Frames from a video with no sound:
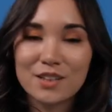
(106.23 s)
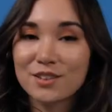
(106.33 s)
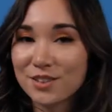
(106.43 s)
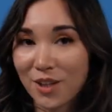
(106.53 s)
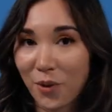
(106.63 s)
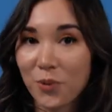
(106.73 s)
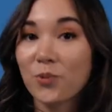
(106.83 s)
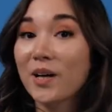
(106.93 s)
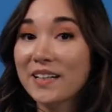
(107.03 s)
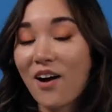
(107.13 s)
So,
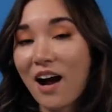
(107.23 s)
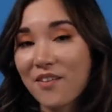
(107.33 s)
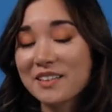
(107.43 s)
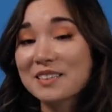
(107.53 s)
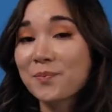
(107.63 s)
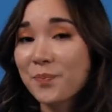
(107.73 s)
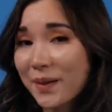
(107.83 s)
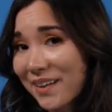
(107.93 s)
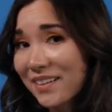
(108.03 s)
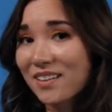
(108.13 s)
we now have these
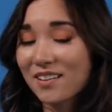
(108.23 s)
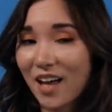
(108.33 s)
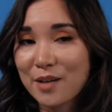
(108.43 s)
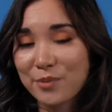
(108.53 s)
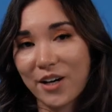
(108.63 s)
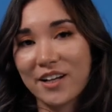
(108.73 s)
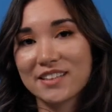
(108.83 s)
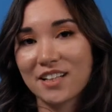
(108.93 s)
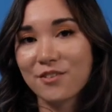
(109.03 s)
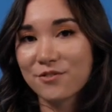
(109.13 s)
big
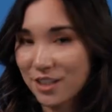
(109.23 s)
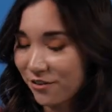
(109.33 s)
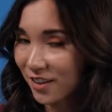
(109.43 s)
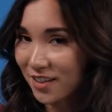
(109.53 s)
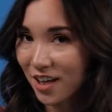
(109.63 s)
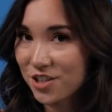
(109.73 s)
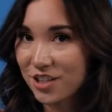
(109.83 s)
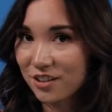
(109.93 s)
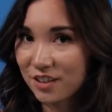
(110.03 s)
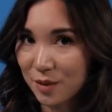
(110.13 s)
libraries of different
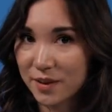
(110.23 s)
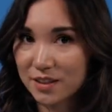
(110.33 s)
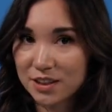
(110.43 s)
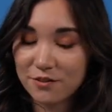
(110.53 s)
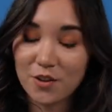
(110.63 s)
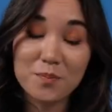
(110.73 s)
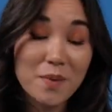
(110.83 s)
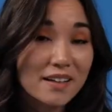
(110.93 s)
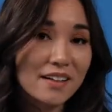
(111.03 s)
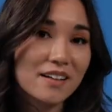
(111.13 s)
engineered lipids for
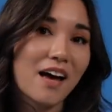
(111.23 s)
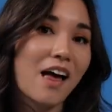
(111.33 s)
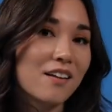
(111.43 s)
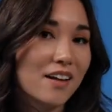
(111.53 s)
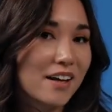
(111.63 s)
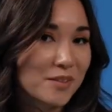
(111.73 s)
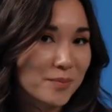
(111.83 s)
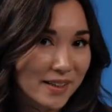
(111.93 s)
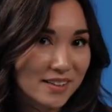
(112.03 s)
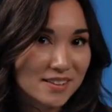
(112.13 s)
making
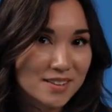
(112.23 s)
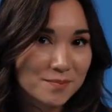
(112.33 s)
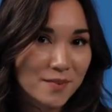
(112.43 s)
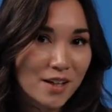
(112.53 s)
LNPs.